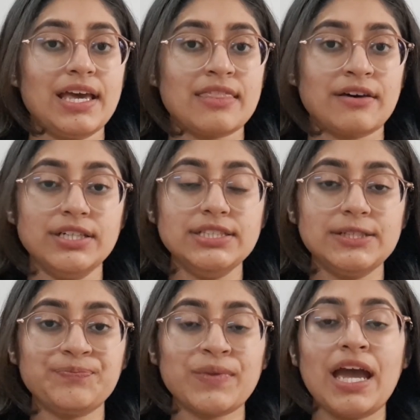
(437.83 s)
Third,
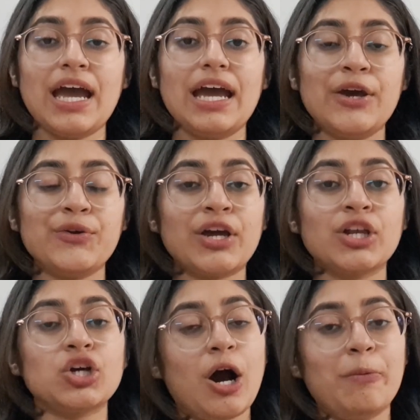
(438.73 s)

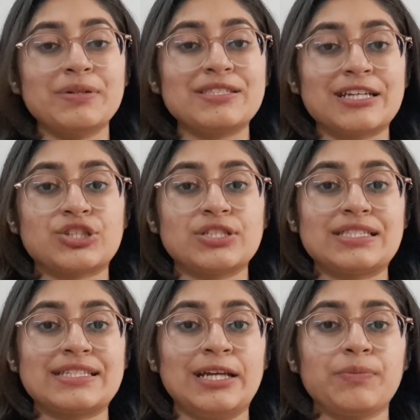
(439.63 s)
irregular compensation
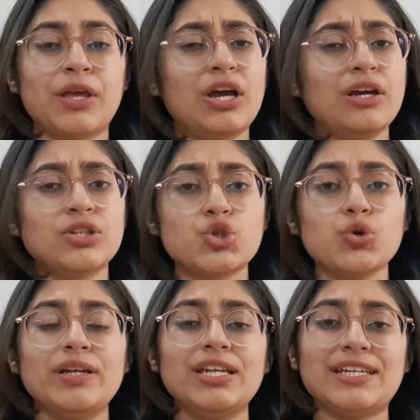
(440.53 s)
scheme, too
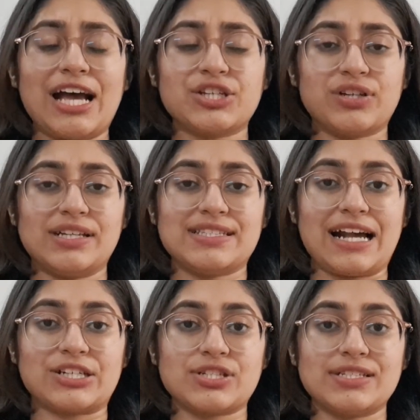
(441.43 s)
many cash
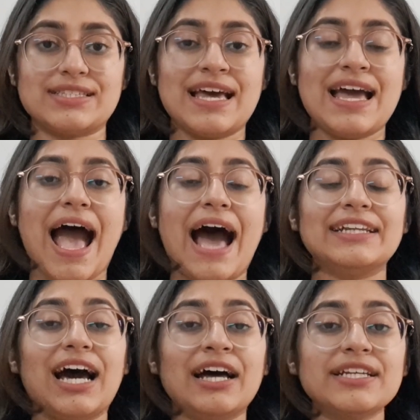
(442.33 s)
transactions, and
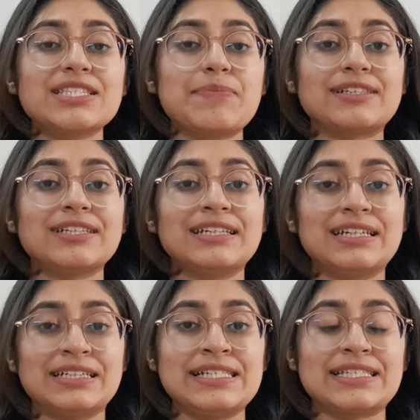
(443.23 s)
an unexpected
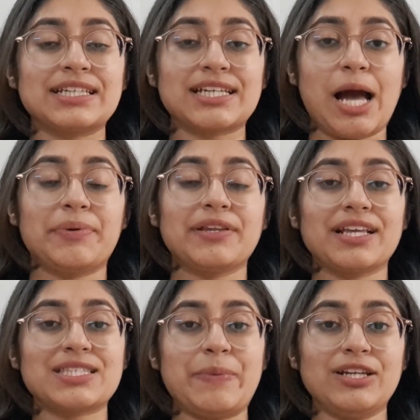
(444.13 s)
increase in the capital
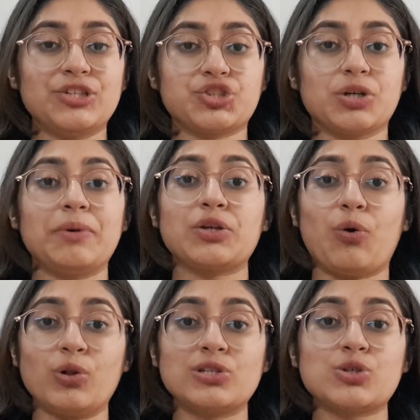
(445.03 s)
expenditure might
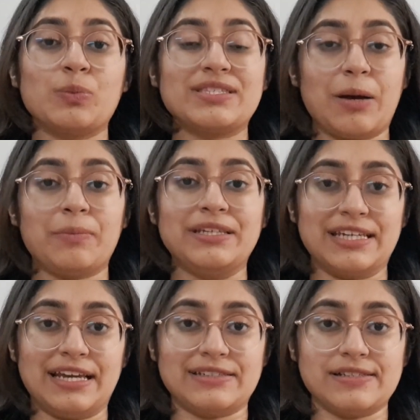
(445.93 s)
also be some
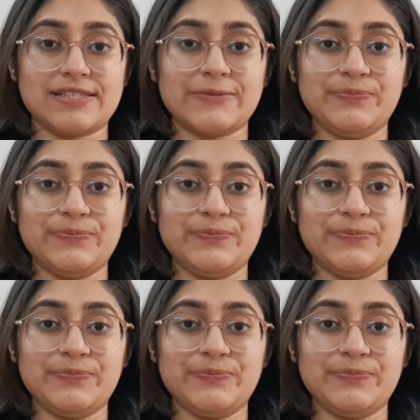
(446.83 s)
indicators.